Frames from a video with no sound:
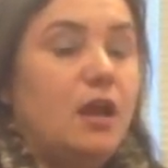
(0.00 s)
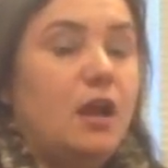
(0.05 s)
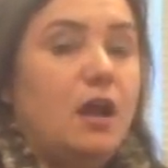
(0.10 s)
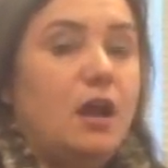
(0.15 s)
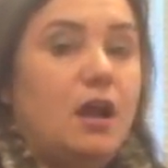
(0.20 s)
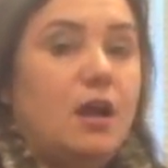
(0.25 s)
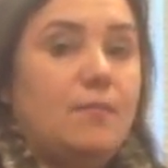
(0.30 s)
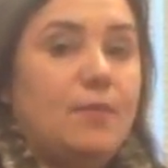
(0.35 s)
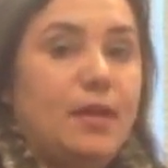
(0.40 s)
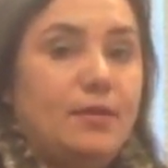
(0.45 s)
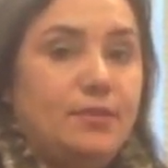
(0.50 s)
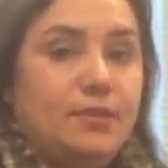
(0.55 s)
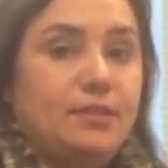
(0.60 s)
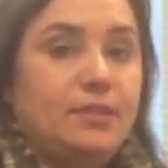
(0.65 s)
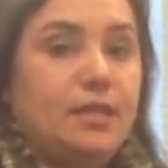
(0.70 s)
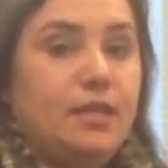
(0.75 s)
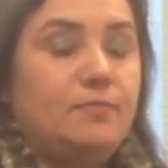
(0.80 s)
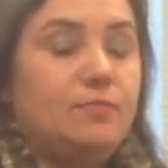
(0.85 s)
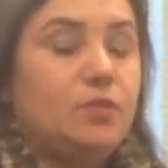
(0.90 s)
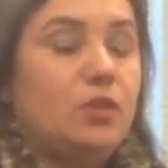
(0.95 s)
At the
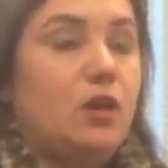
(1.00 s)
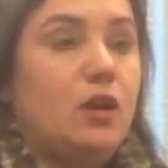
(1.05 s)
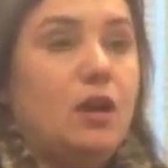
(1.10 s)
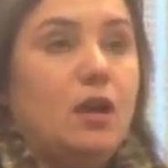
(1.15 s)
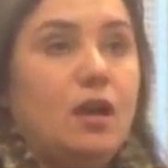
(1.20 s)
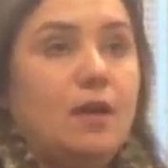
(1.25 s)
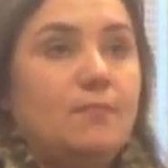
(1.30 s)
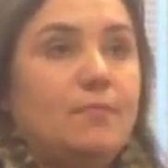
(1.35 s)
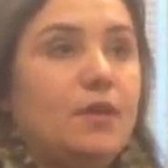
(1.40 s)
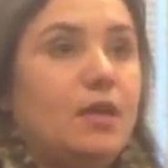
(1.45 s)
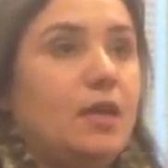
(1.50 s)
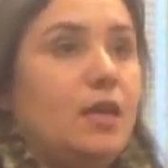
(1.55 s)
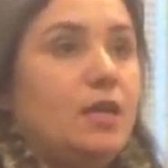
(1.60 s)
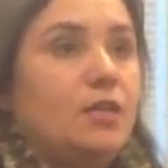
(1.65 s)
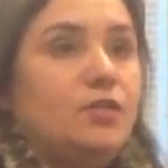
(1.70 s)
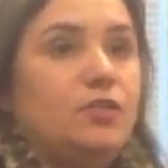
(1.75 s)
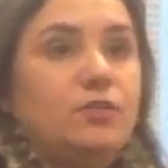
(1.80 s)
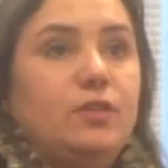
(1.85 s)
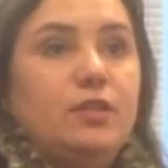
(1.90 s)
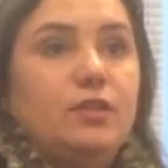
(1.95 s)
same time,
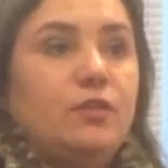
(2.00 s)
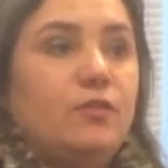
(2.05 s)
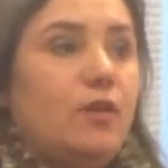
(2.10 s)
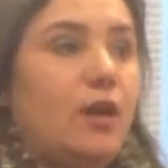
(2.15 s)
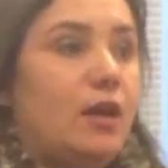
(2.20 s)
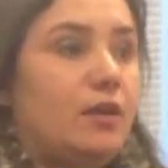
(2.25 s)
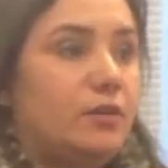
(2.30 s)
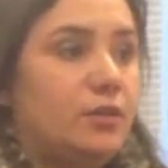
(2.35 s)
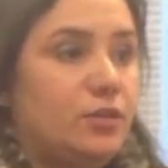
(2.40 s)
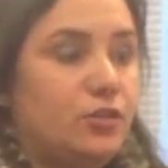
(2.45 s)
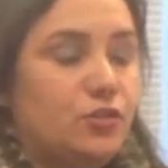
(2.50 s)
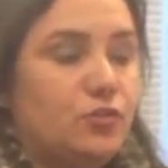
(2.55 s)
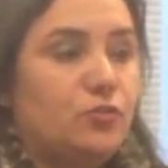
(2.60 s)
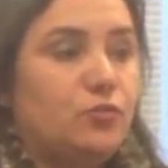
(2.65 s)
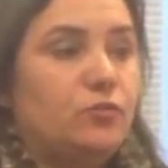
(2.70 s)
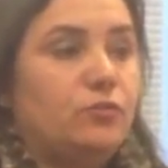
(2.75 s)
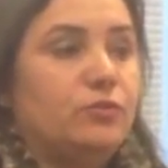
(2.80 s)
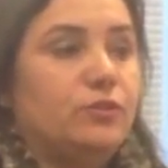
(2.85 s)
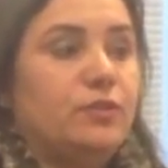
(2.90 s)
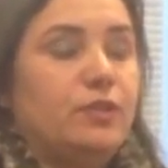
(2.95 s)
do they know how to
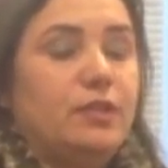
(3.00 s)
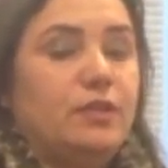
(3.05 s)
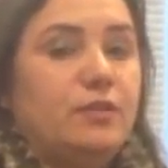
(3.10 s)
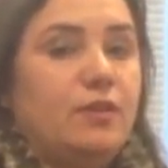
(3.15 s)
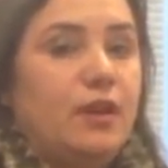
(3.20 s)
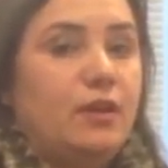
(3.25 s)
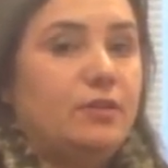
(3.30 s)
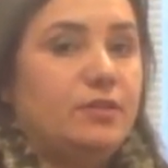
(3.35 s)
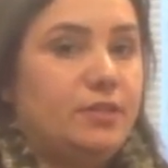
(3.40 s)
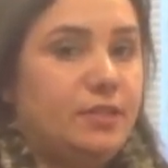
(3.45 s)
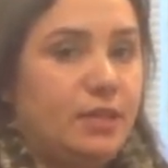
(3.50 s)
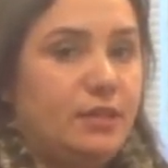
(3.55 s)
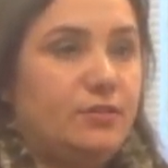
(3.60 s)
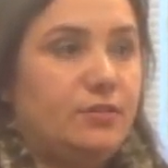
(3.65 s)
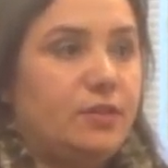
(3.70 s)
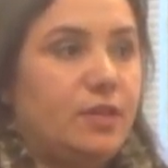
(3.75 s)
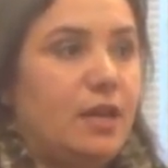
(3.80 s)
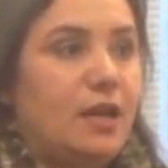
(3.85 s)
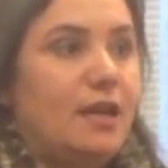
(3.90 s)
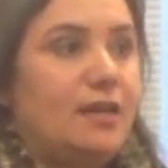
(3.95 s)
control? Do they know how to
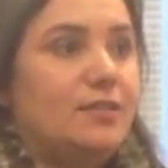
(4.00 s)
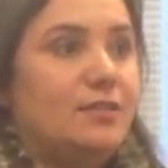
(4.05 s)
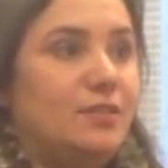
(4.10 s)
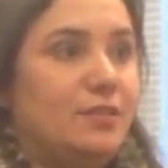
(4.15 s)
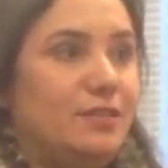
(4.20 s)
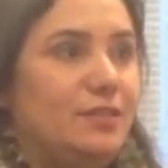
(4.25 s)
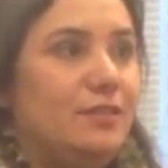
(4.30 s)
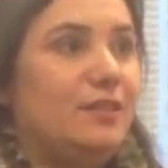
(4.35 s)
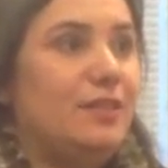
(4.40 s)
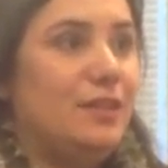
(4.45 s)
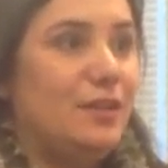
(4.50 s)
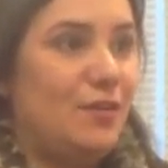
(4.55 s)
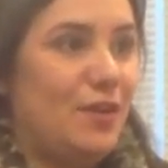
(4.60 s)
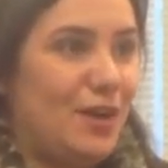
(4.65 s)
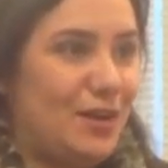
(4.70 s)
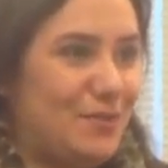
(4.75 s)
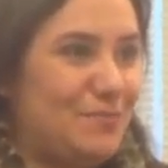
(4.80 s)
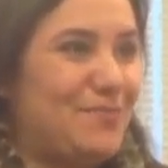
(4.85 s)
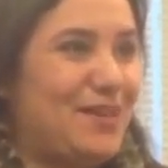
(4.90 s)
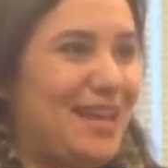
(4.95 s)
standardize? Do they know
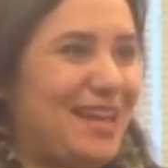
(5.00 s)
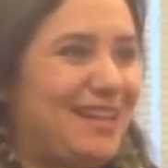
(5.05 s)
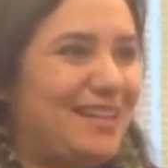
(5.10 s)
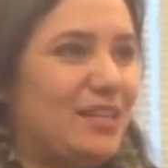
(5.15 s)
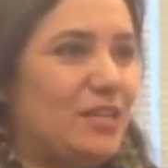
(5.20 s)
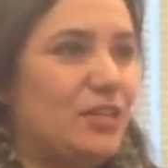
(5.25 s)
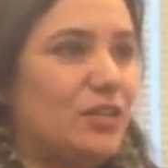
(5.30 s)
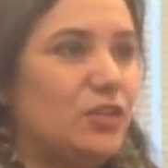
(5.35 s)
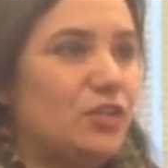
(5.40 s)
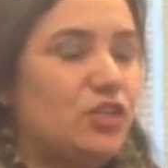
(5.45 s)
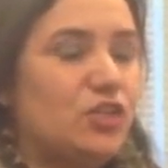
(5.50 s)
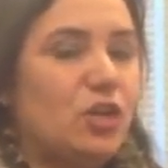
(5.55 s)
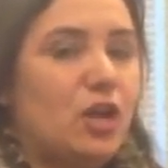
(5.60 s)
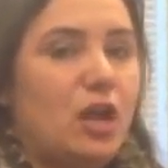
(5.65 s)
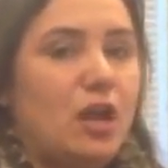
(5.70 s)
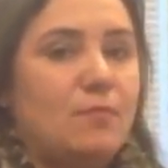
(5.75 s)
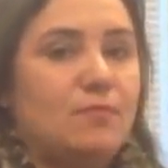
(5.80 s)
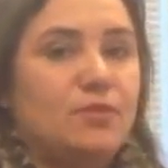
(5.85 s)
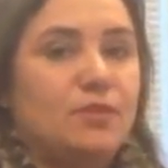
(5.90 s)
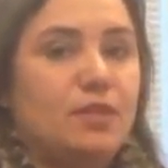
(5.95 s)
how to manage?
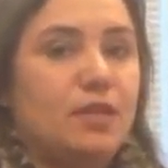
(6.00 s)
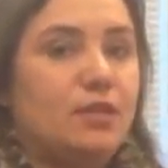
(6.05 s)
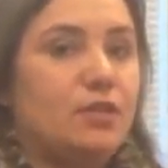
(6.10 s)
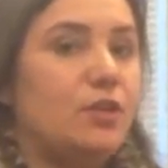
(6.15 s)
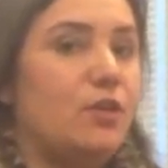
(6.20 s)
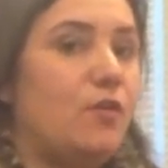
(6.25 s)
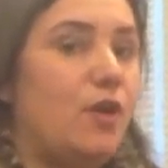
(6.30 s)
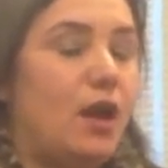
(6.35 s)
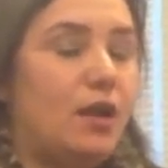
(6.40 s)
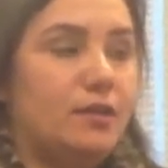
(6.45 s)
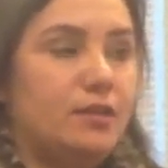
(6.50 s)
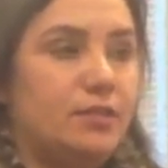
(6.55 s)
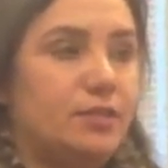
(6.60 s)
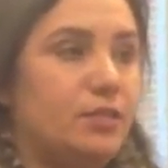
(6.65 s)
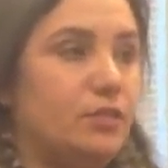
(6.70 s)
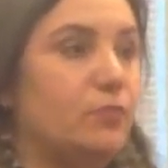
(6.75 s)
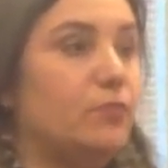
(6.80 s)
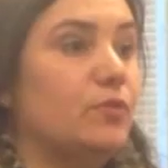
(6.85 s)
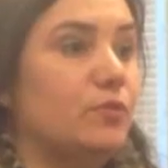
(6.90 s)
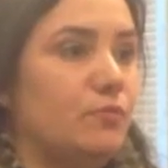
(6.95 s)
Do they know how to
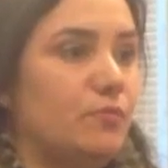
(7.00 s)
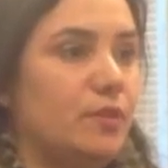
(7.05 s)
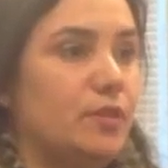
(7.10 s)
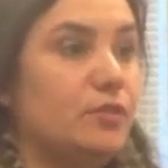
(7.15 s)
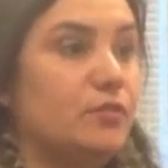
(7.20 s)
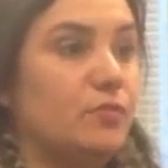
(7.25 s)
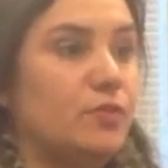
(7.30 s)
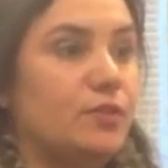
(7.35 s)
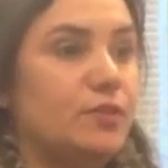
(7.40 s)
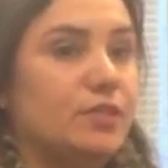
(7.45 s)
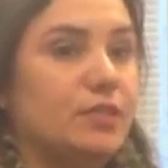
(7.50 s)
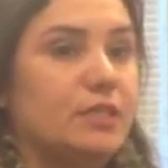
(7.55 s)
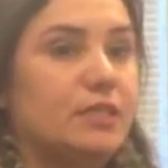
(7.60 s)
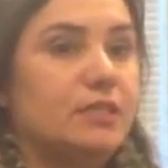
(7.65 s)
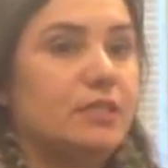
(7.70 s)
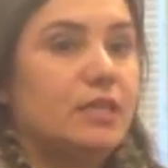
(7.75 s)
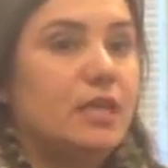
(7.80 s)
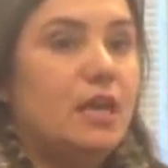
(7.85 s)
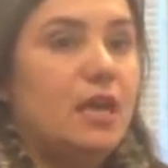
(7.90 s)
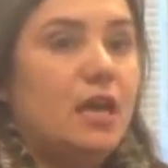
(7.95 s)
deal with
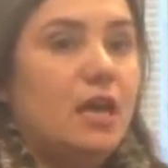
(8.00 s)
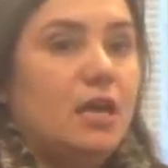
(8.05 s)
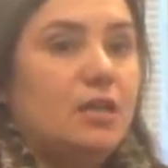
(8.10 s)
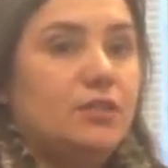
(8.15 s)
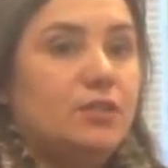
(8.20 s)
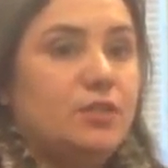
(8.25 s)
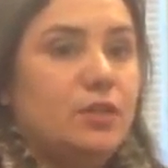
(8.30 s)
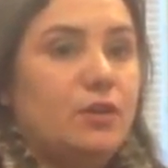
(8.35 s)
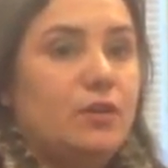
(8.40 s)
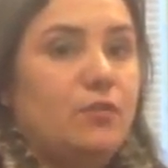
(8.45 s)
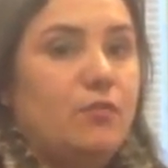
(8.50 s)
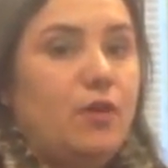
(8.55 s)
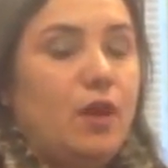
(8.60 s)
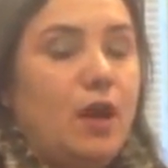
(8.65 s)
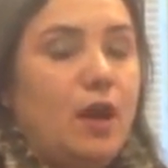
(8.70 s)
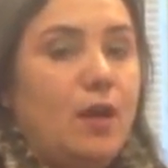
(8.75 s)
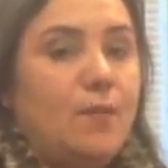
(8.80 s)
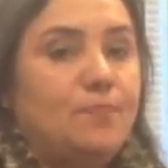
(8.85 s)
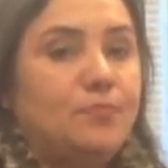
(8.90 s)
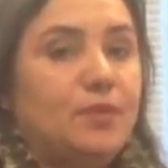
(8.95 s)
resources? So
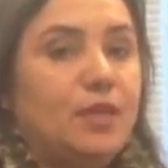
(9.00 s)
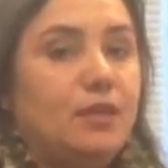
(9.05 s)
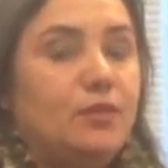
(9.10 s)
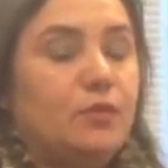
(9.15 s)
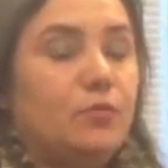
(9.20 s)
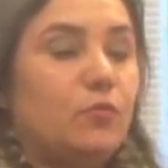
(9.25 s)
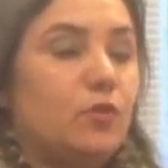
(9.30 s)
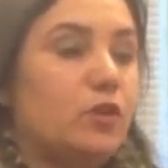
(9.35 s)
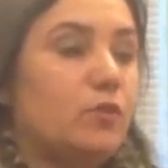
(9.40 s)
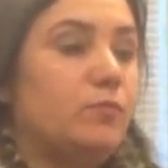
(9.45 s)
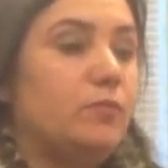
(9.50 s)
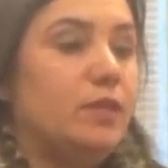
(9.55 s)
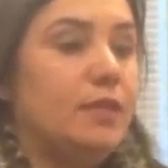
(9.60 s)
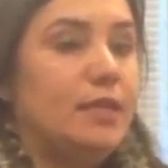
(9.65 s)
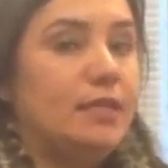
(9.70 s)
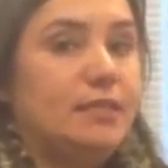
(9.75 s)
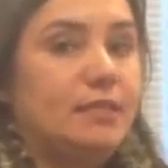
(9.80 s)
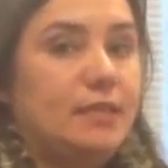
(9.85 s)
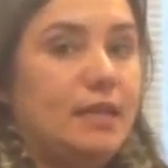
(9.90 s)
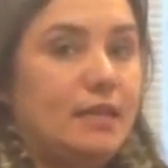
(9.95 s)
in the
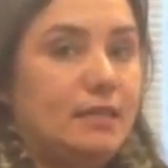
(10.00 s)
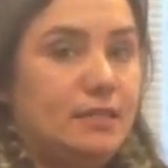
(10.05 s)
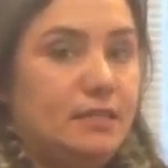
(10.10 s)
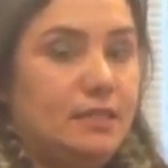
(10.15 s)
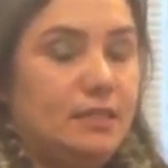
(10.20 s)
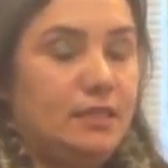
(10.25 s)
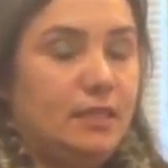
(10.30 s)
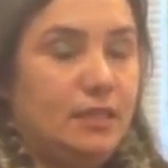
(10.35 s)
workplace, that's